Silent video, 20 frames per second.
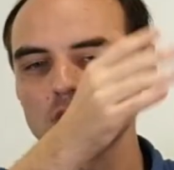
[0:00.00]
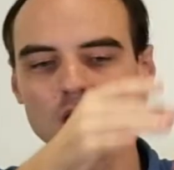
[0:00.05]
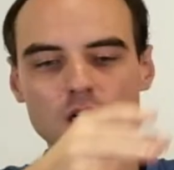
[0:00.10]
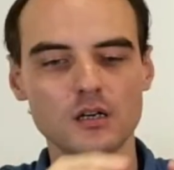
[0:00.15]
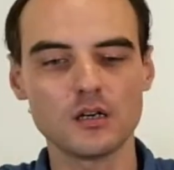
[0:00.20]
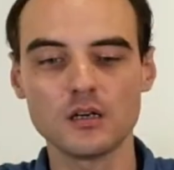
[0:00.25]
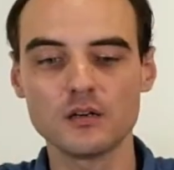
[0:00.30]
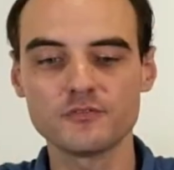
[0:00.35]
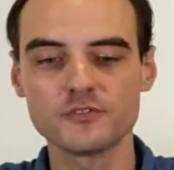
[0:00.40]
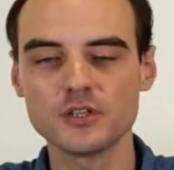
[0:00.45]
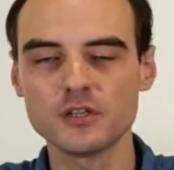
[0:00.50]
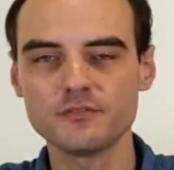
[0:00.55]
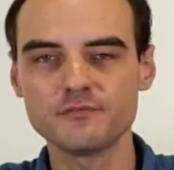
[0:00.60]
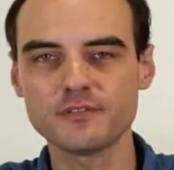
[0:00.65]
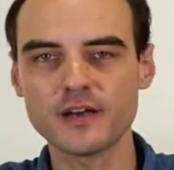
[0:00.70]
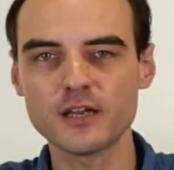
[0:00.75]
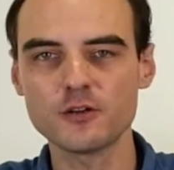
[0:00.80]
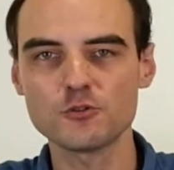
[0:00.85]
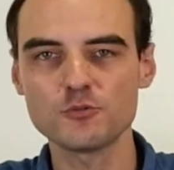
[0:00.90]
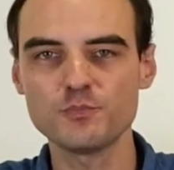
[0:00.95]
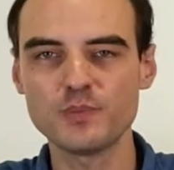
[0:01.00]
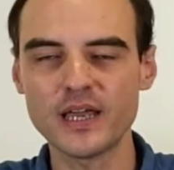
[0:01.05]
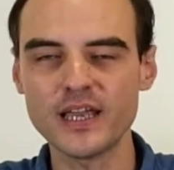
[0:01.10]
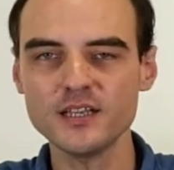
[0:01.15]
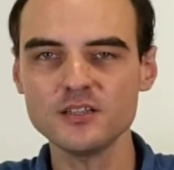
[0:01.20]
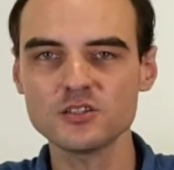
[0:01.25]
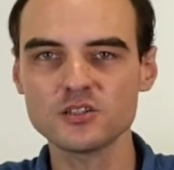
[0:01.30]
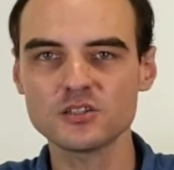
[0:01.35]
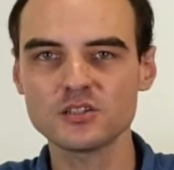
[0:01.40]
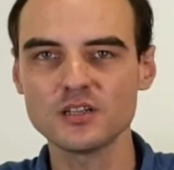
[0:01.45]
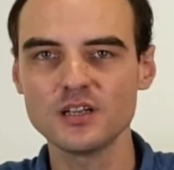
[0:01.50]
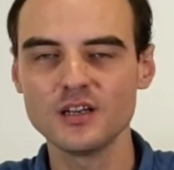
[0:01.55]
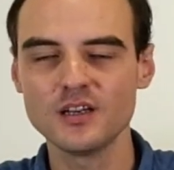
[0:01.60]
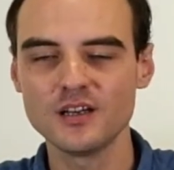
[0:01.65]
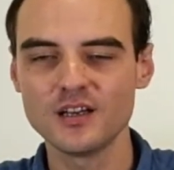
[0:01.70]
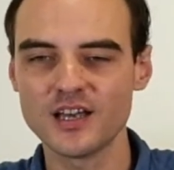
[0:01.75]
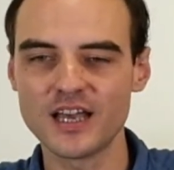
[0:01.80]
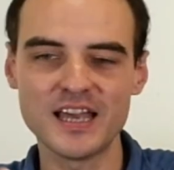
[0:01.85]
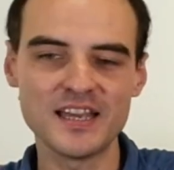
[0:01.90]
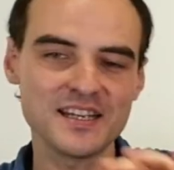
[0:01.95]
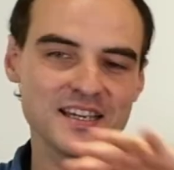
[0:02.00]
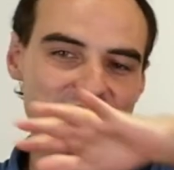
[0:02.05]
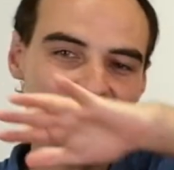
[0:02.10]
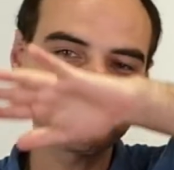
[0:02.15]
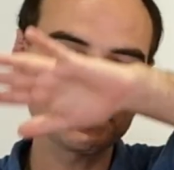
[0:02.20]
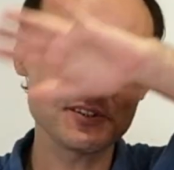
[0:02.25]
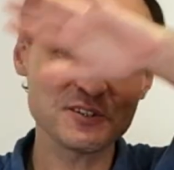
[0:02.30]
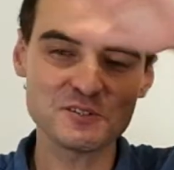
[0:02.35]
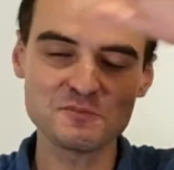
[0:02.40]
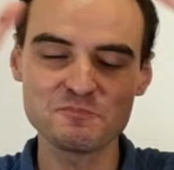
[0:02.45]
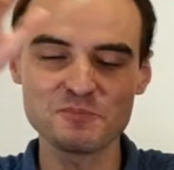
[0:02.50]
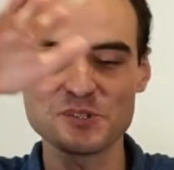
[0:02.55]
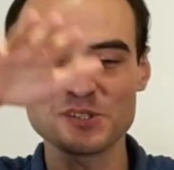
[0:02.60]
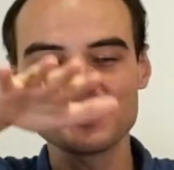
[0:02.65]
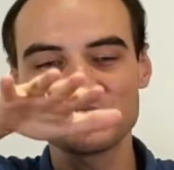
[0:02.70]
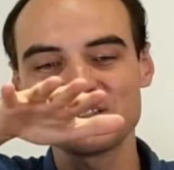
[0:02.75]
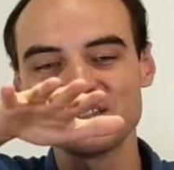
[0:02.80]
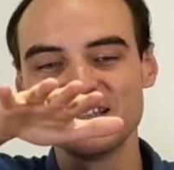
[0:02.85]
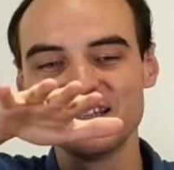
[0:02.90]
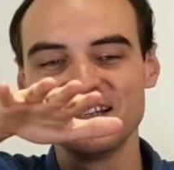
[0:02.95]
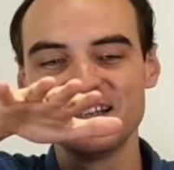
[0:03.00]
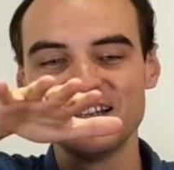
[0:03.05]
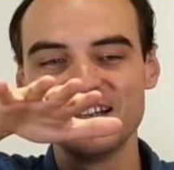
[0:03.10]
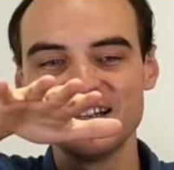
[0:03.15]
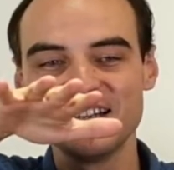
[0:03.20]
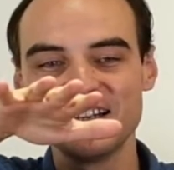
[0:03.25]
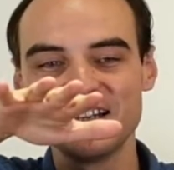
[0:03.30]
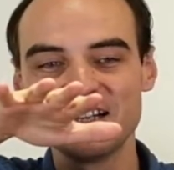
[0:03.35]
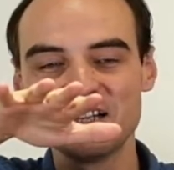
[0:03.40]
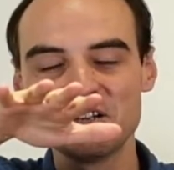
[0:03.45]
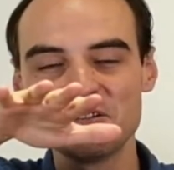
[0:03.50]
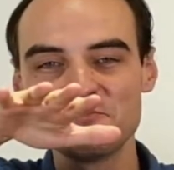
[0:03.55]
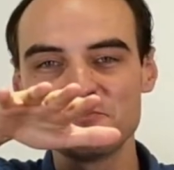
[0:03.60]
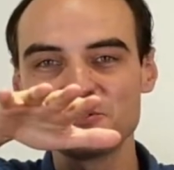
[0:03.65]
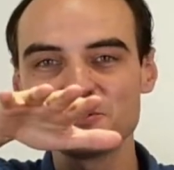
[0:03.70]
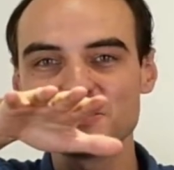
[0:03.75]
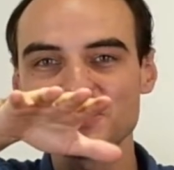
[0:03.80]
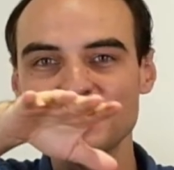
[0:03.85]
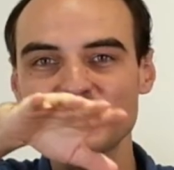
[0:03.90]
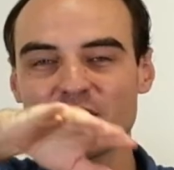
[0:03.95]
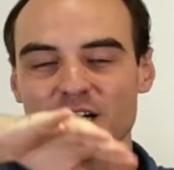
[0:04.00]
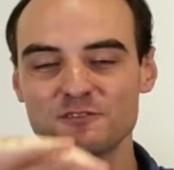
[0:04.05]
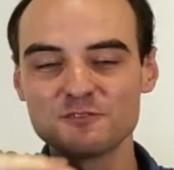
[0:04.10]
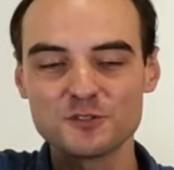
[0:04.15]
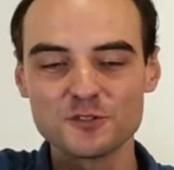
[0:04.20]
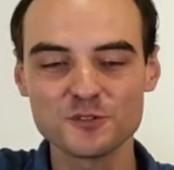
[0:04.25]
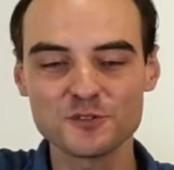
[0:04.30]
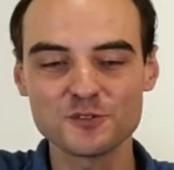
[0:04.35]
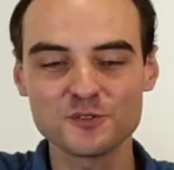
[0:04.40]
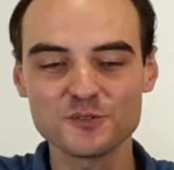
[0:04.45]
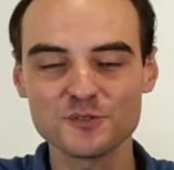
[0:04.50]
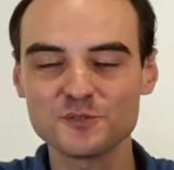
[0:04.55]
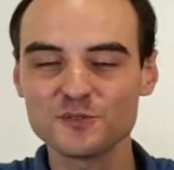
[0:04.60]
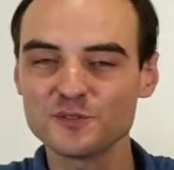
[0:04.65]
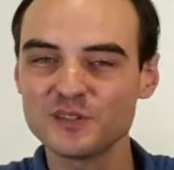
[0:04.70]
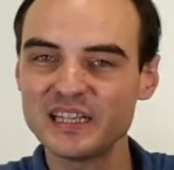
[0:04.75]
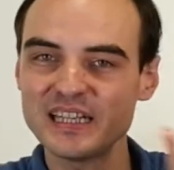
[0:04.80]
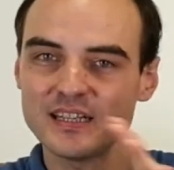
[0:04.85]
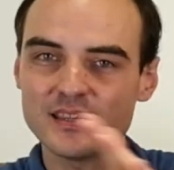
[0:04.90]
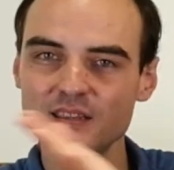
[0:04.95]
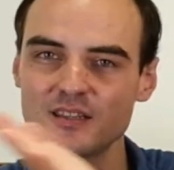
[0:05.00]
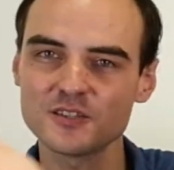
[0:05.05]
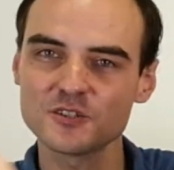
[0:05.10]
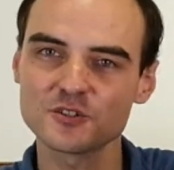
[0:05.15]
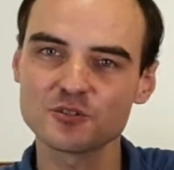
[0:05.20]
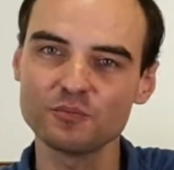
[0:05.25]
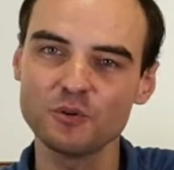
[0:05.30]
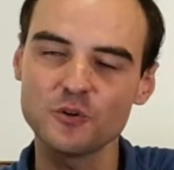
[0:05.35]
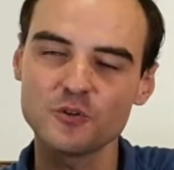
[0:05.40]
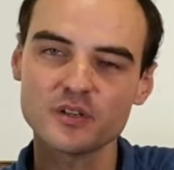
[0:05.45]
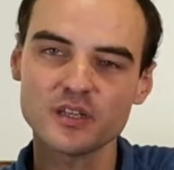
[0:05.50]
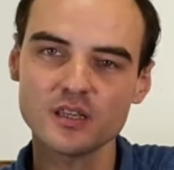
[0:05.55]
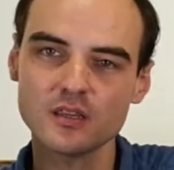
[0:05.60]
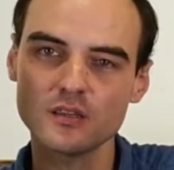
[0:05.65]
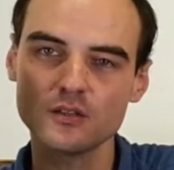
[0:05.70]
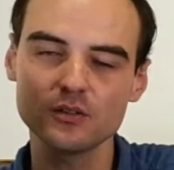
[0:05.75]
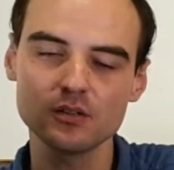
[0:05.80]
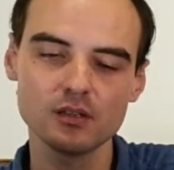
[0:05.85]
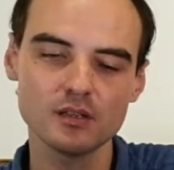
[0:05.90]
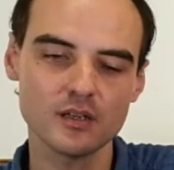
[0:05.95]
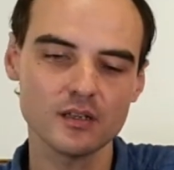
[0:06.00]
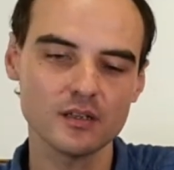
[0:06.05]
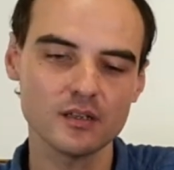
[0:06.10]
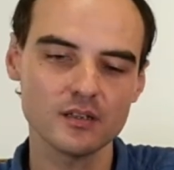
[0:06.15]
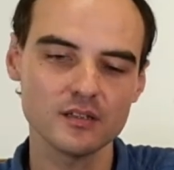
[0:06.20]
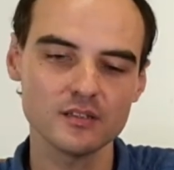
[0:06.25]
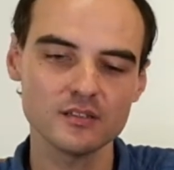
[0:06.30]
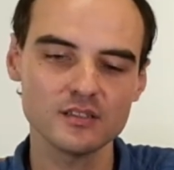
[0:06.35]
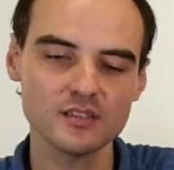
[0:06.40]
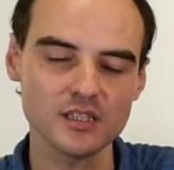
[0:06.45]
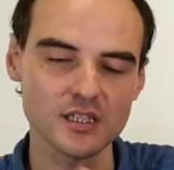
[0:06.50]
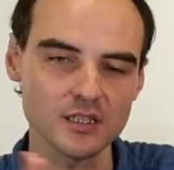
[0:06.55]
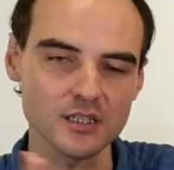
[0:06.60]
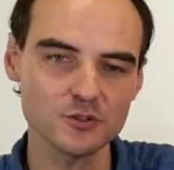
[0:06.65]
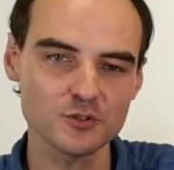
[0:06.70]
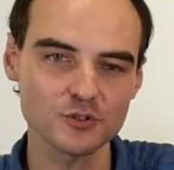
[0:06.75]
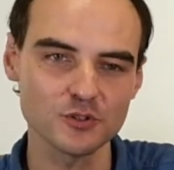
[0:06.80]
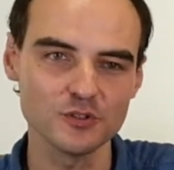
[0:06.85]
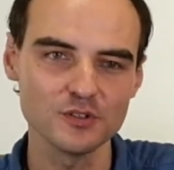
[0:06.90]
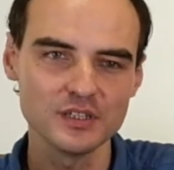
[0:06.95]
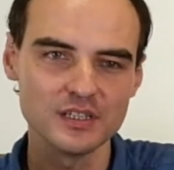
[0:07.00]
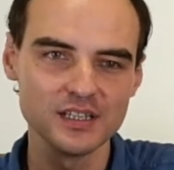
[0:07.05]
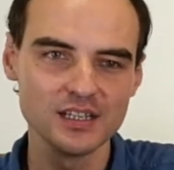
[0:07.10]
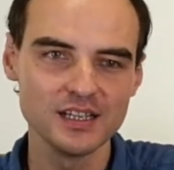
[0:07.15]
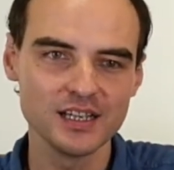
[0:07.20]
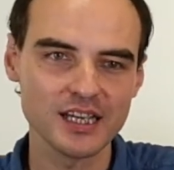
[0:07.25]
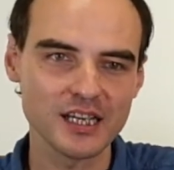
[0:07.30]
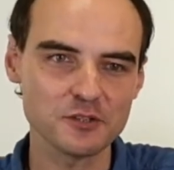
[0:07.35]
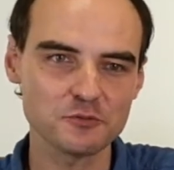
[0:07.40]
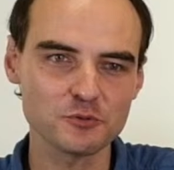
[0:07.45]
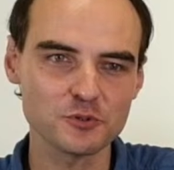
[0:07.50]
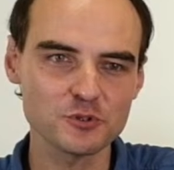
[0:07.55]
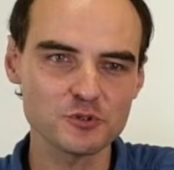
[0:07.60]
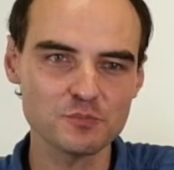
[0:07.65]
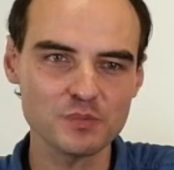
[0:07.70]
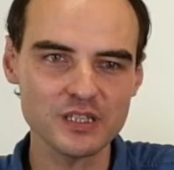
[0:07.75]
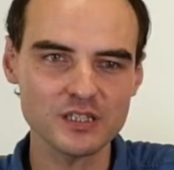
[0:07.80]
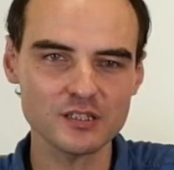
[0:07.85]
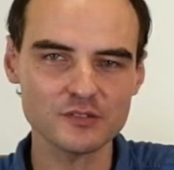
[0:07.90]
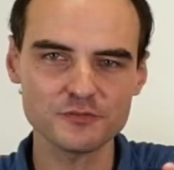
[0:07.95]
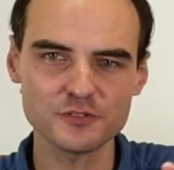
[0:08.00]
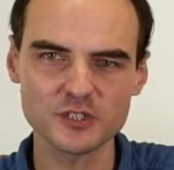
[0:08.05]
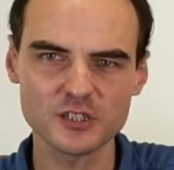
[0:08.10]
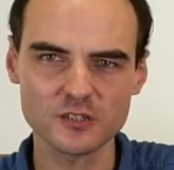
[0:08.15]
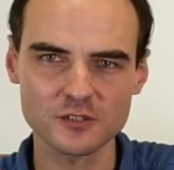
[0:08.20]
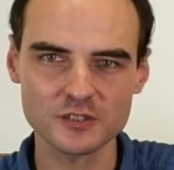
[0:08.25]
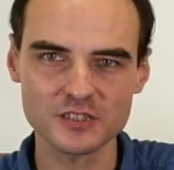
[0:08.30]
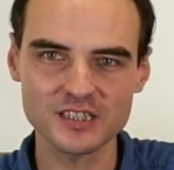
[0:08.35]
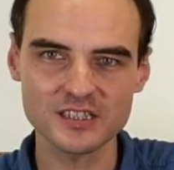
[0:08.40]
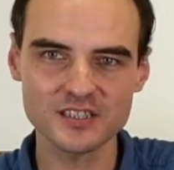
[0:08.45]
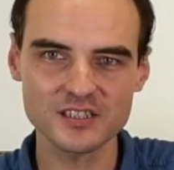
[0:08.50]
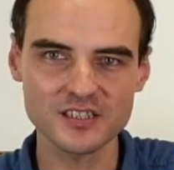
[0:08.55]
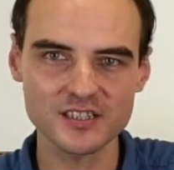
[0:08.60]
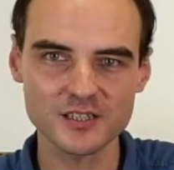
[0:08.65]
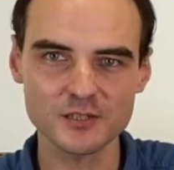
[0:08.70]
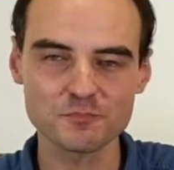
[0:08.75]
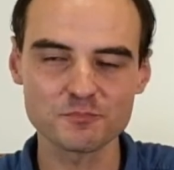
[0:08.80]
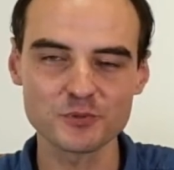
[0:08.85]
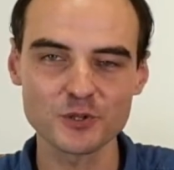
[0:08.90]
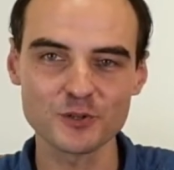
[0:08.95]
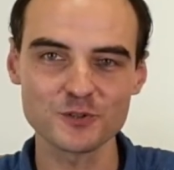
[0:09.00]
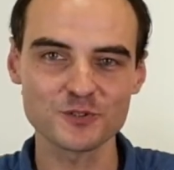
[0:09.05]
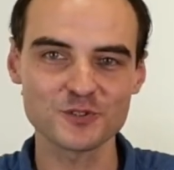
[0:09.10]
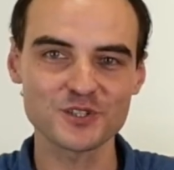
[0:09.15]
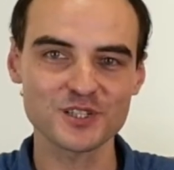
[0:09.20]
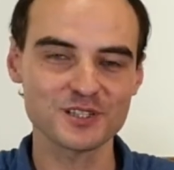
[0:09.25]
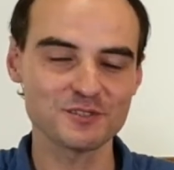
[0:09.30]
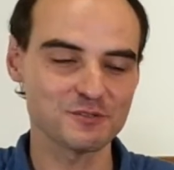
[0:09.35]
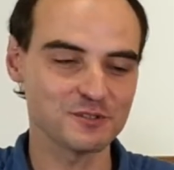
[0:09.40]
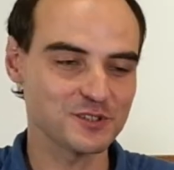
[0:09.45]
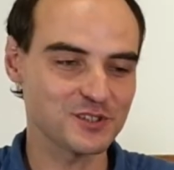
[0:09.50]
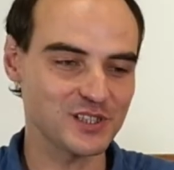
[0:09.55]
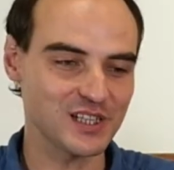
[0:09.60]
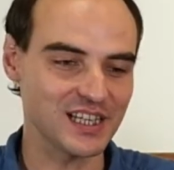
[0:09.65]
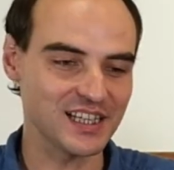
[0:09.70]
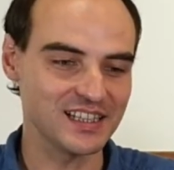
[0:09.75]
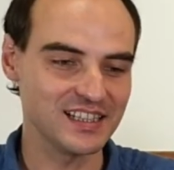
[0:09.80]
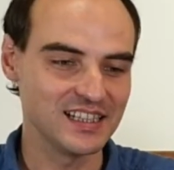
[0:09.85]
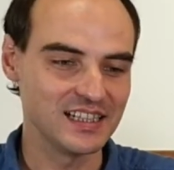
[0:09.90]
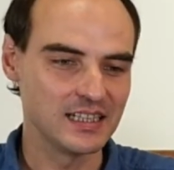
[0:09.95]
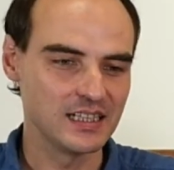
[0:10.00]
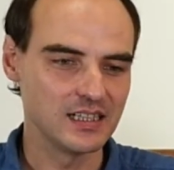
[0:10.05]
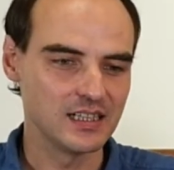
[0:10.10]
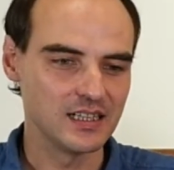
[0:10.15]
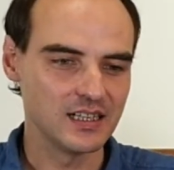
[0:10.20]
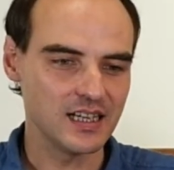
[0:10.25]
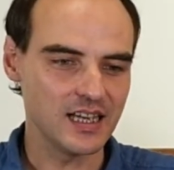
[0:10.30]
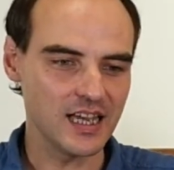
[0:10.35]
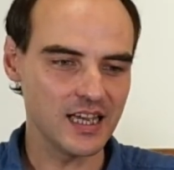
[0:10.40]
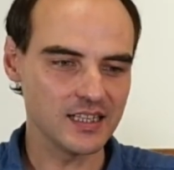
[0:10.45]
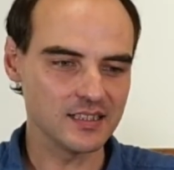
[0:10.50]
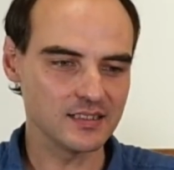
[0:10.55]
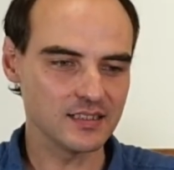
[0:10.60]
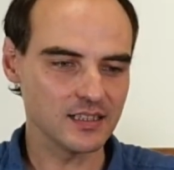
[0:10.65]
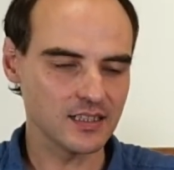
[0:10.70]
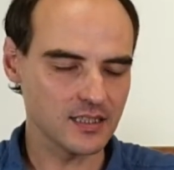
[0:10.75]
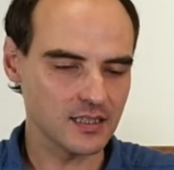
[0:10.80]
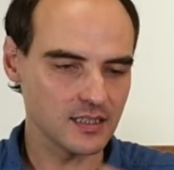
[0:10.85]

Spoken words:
of the fireplace, and I just put a cover to lead the smoke into the tea. So it was a bit of an artistic approach, I would say. And